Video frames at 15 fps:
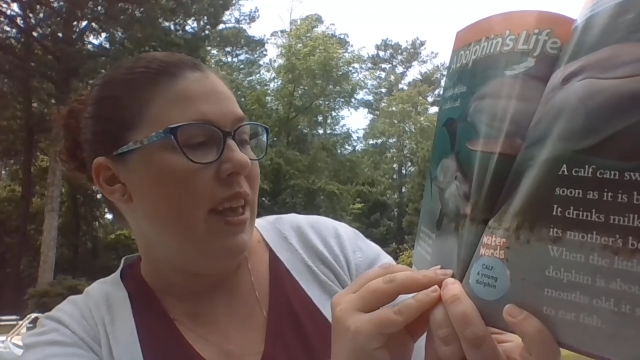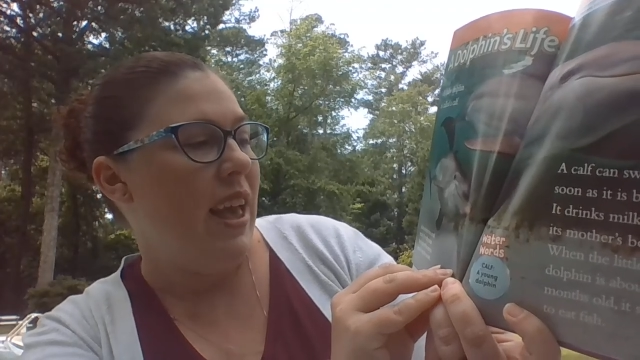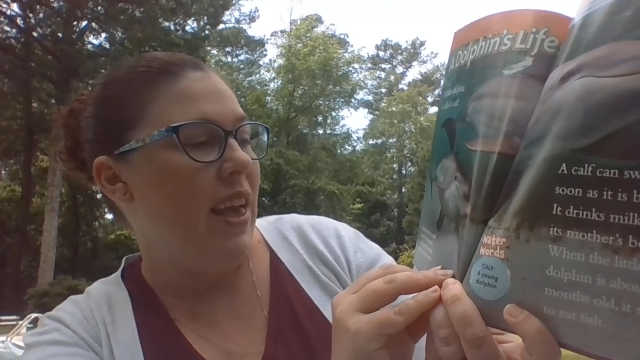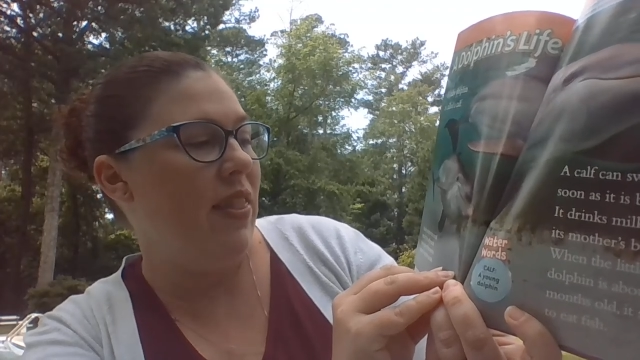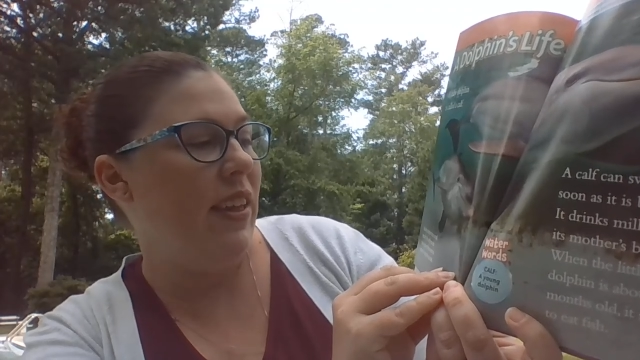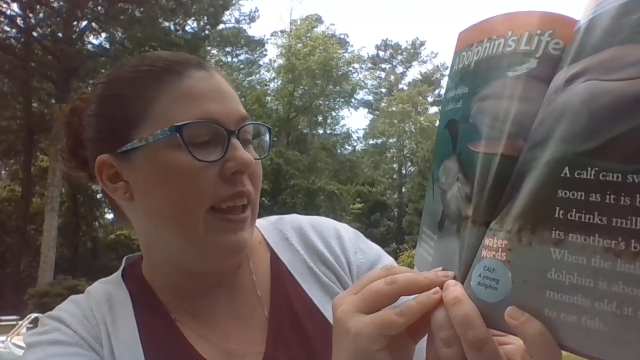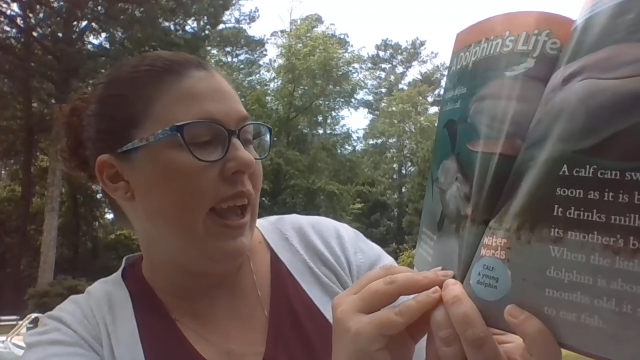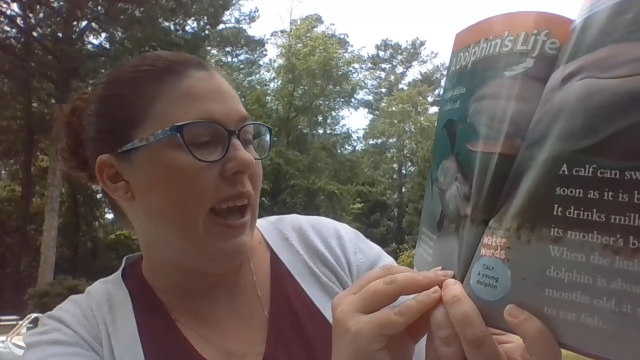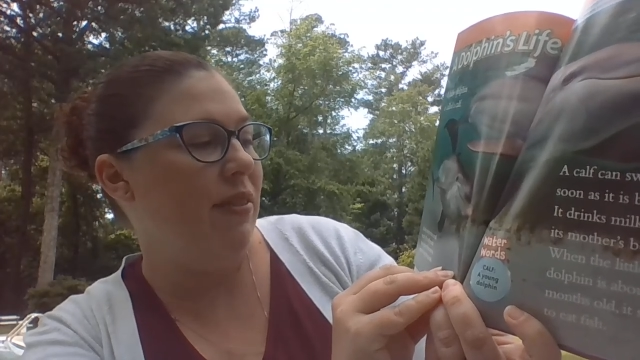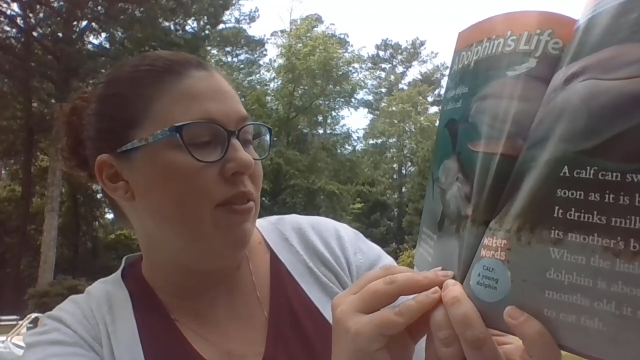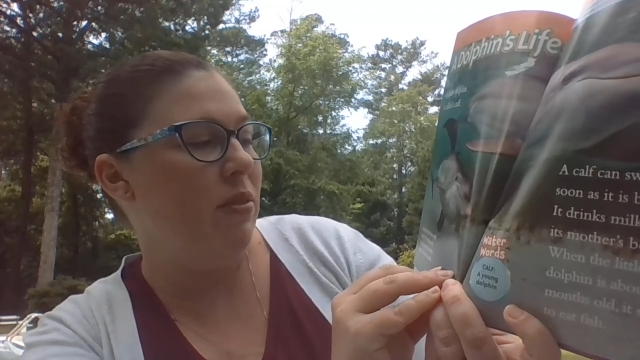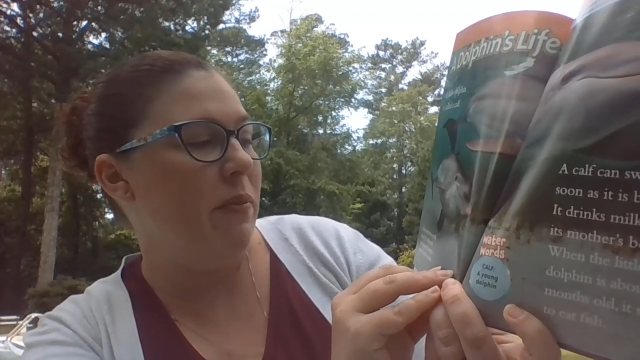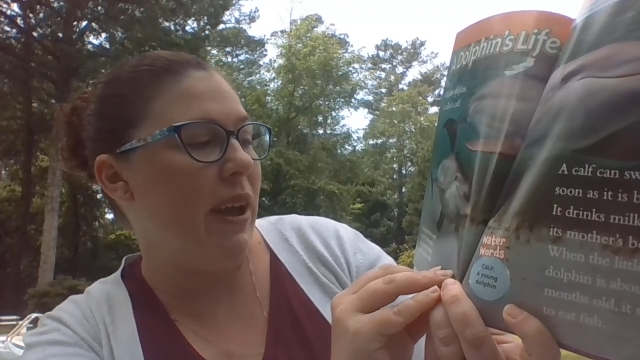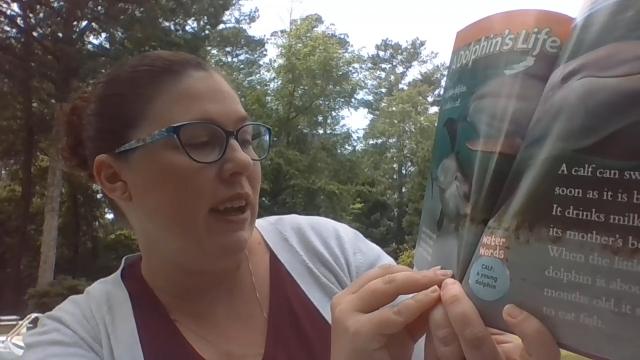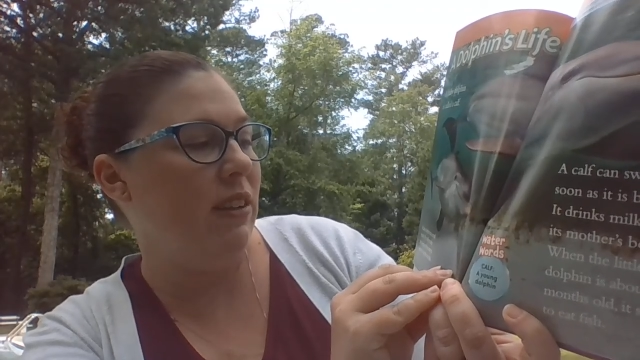and the calf
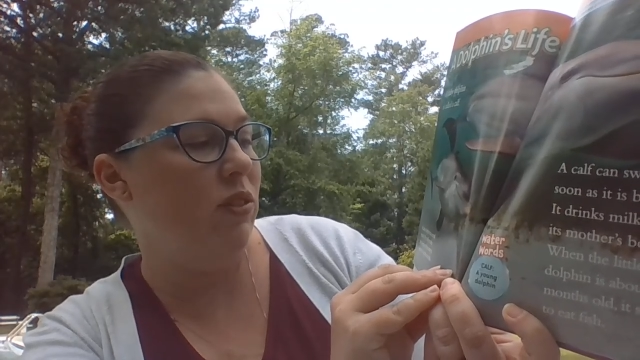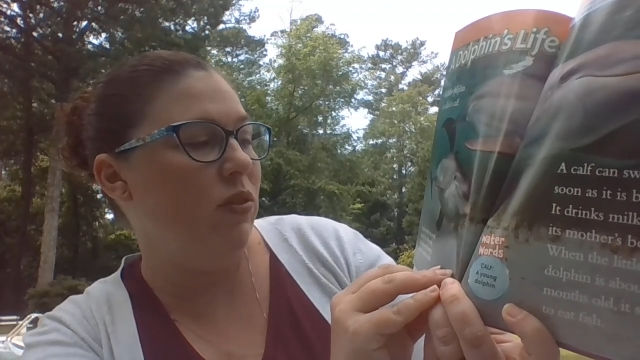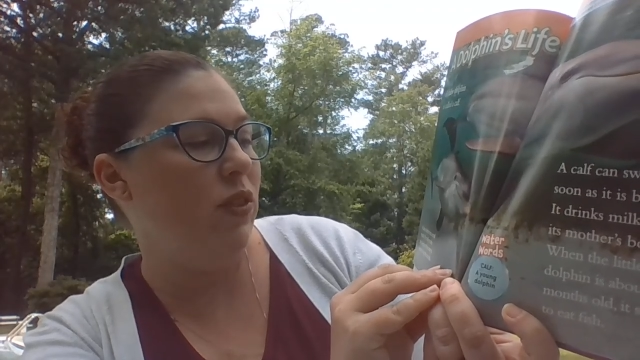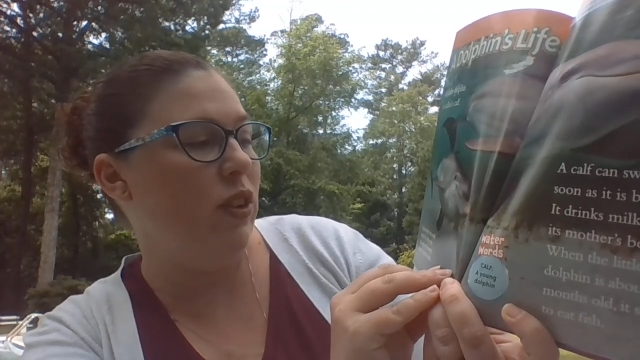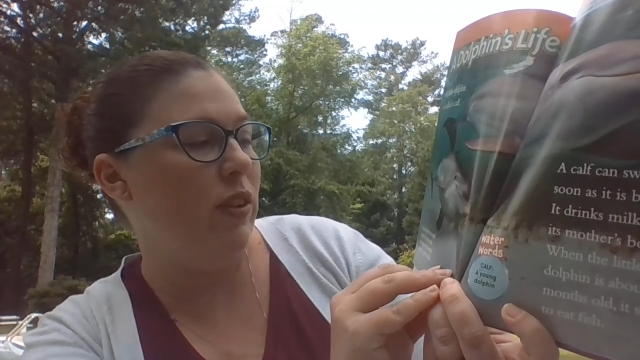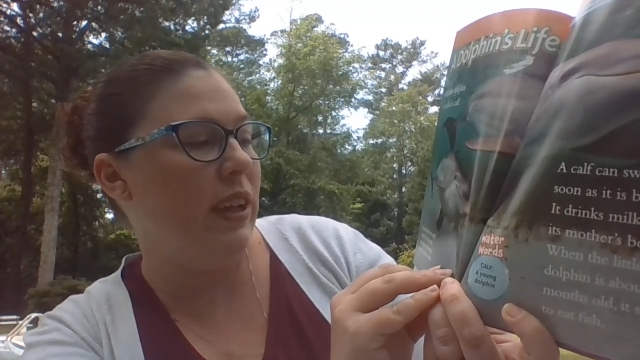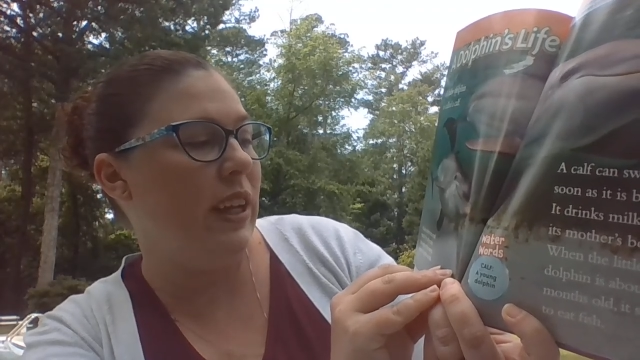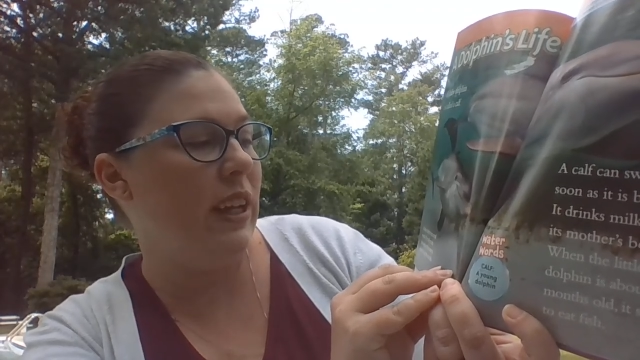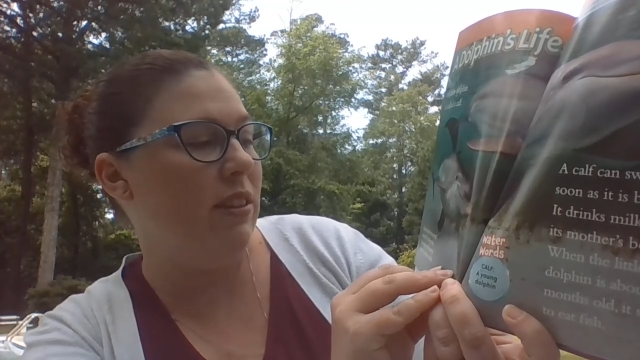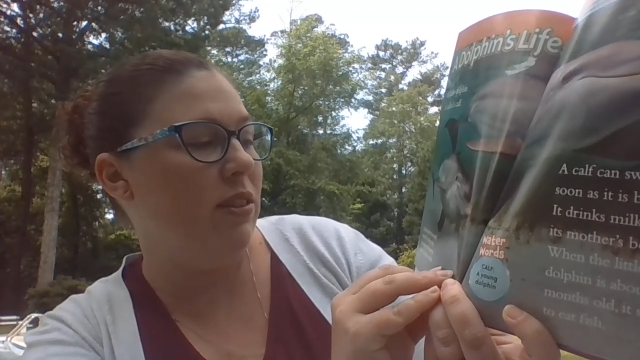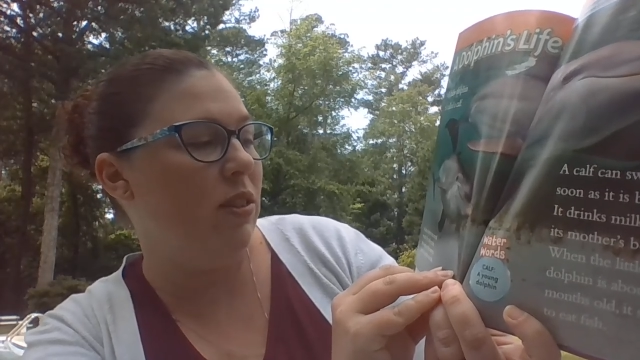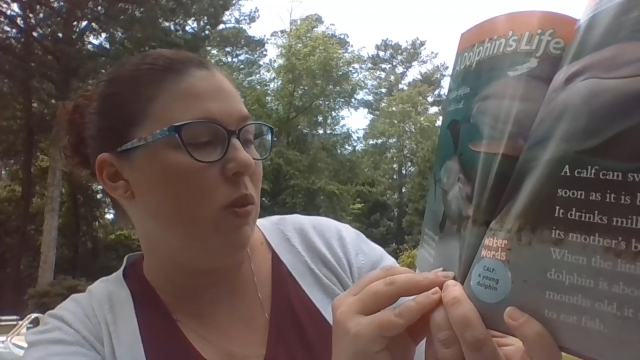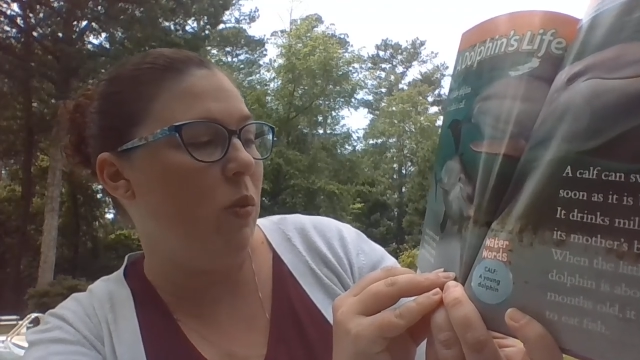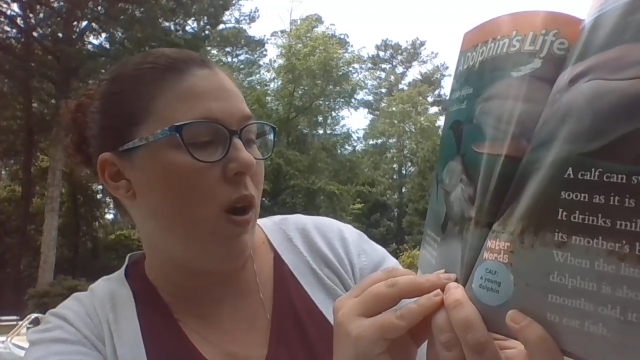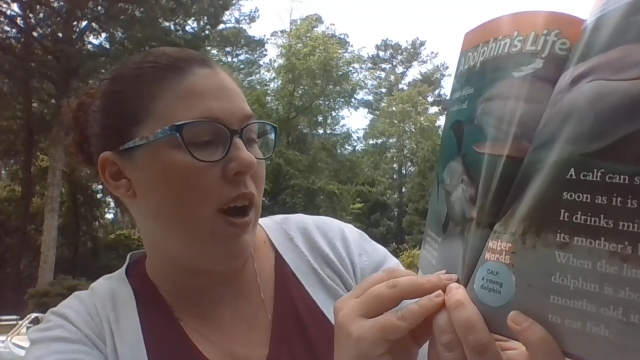smacks food against
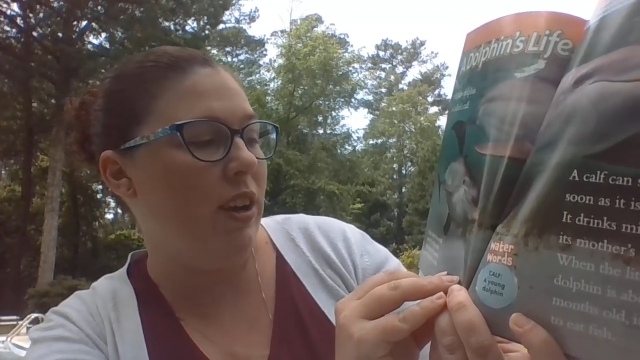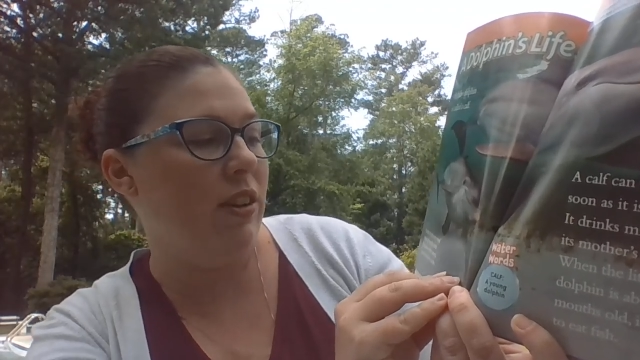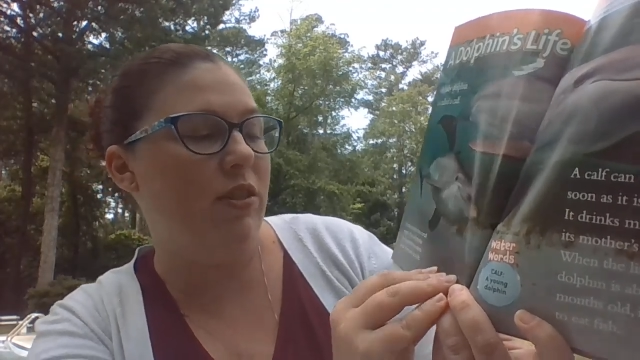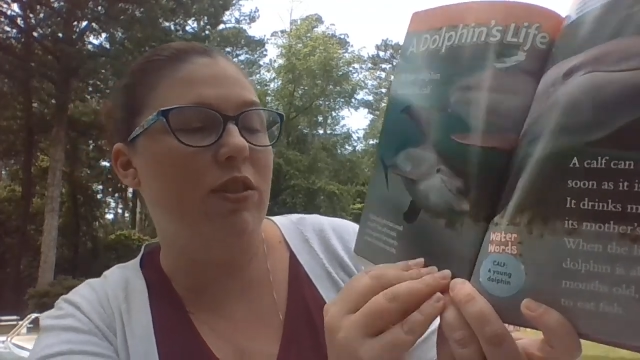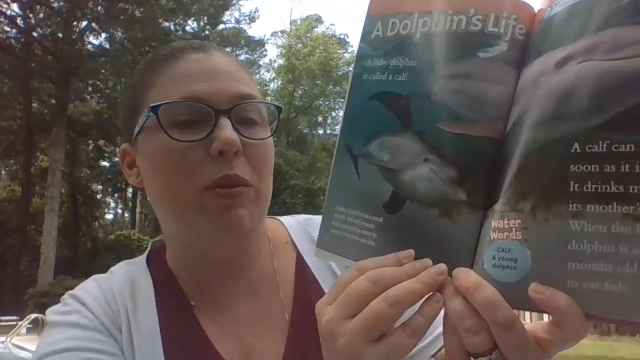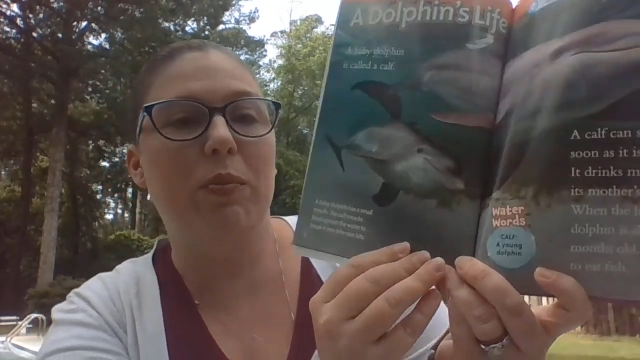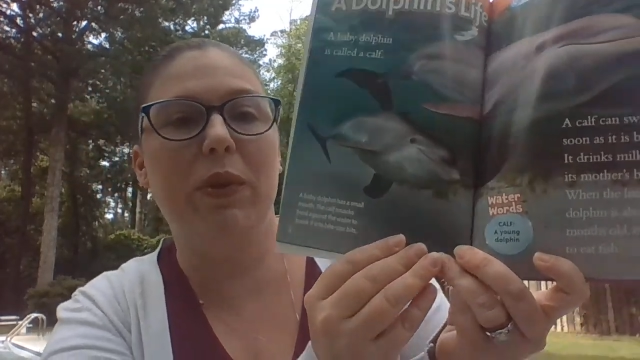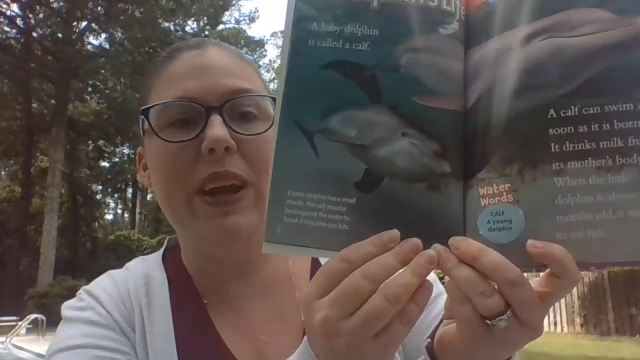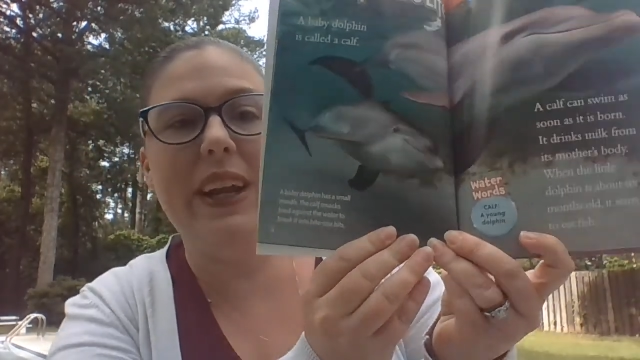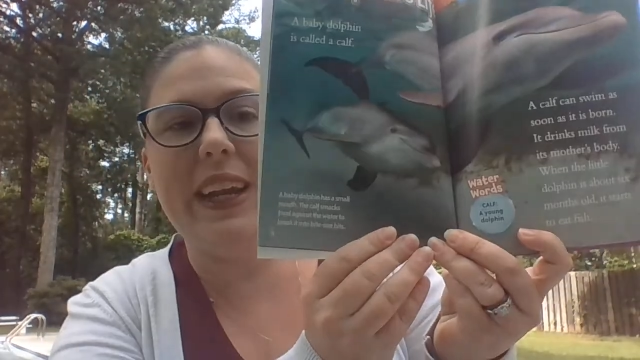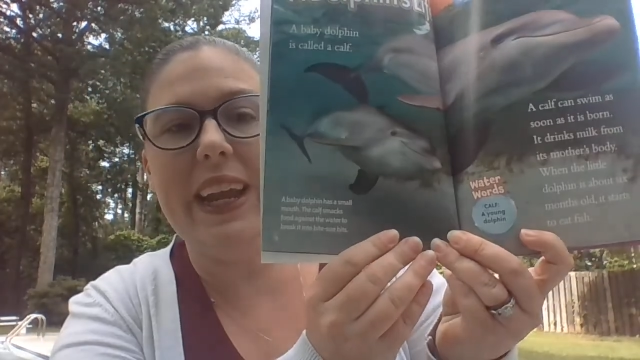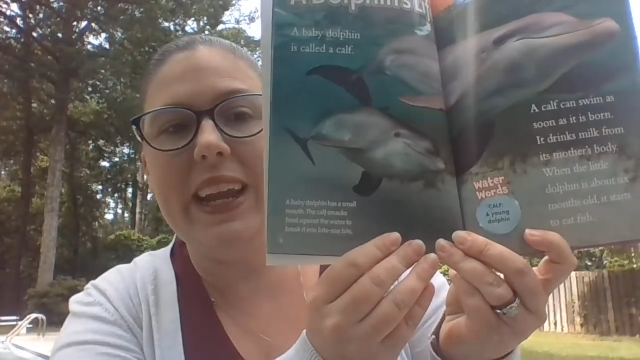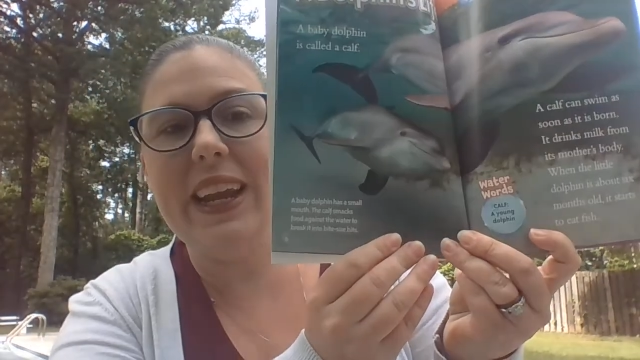the water to break it